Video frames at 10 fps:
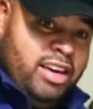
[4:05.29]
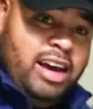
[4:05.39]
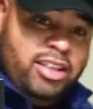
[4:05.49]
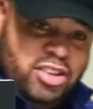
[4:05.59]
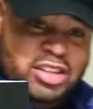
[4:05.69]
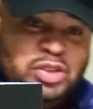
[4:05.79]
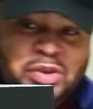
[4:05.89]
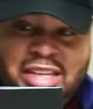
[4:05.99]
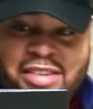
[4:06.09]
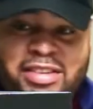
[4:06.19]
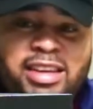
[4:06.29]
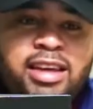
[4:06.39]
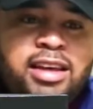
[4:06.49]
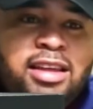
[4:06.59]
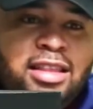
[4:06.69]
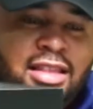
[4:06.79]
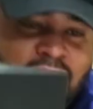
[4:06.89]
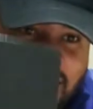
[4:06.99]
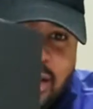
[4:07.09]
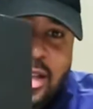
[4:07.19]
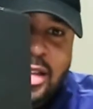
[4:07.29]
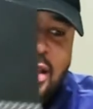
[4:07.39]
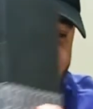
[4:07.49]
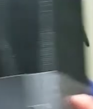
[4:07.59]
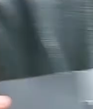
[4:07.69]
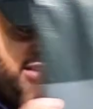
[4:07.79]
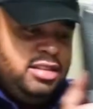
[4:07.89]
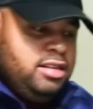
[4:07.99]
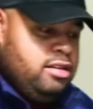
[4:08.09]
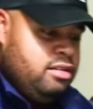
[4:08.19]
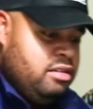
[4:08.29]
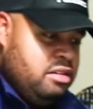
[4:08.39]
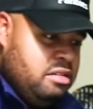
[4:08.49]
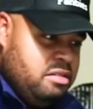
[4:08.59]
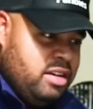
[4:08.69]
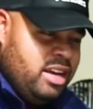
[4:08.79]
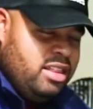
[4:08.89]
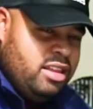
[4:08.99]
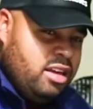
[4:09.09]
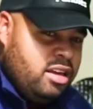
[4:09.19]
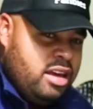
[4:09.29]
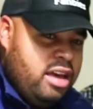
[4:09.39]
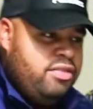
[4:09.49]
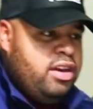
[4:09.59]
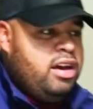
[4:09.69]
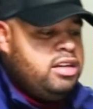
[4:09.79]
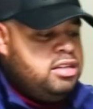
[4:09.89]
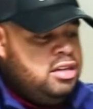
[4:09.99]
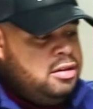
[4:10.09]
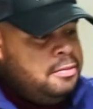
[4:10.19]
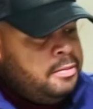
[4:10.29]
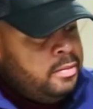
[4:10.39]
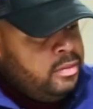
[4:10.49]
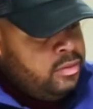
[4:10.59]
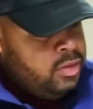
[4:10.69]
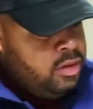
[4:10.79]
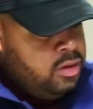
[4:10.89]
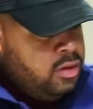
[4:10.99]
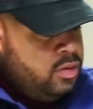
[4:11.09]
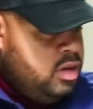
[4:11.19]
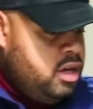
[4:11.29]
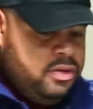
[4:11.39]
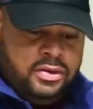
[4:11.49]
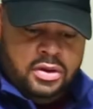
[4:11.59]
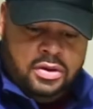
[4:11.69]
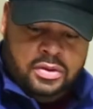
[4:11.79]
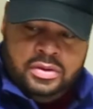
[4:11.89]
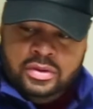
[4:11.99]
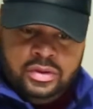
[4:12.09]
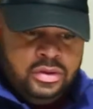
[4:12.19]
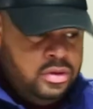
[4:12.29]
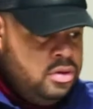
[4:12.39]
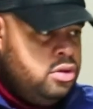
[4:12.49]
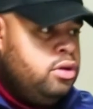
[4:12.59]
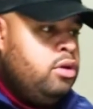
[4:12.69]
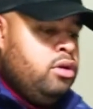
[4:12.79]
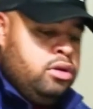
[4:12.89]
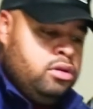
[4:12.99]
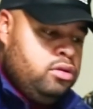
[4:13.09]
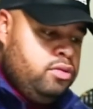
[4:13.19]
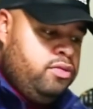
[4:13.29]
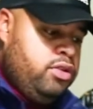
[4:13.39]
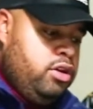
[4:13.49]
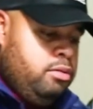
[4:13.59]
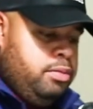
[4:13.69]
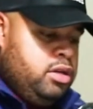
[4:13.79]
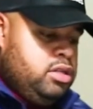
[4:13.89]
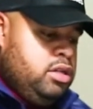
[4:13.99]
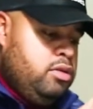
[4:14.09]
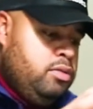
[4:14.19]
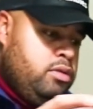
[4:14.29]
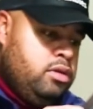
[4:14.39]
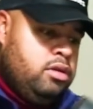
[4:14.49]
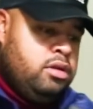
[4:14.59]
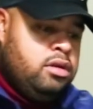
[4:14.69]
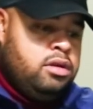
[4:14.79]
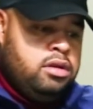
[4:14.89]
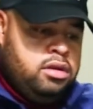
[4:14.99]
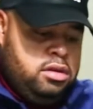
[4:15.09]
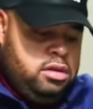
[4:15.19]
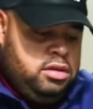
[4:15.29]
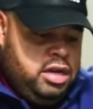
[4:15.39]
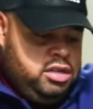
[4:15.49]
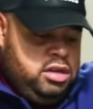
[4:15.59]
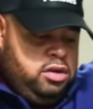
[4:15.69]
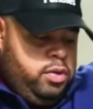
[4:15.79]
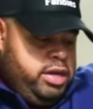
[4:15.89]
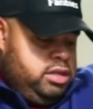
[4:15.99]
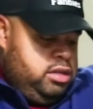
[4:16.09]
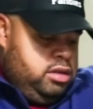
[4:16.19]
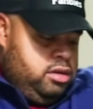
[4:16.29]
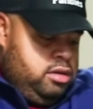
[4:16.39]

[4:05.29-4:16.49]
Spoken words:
I thought this was heavy. This is, I think, heavy actually. Okay, so for the unboxing, it's actually quite.